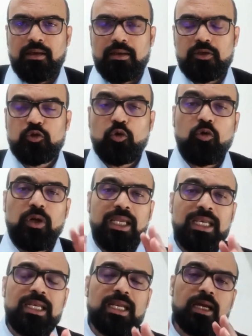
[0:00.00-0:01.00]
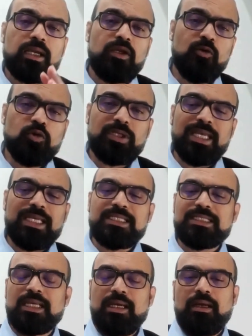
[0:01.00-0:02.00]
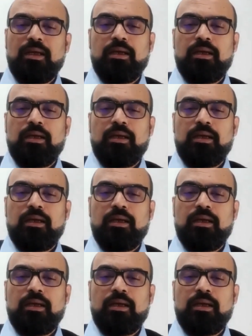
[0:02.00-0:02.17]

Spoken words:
So in an acute case,